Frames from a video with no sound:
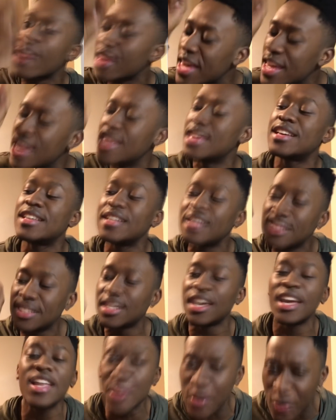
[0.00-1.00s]
Can he
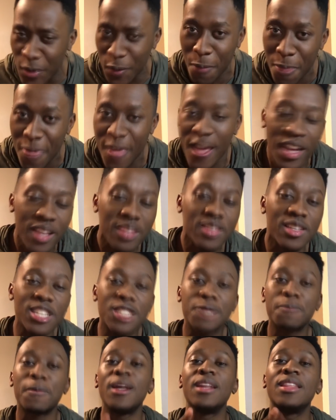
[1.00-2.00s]
continue to
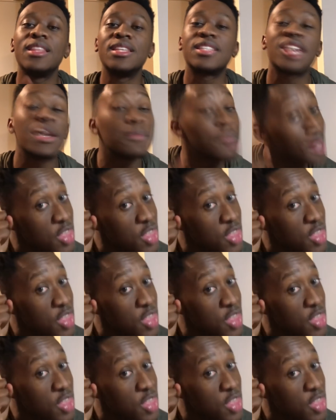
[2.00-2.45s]
display it in this game?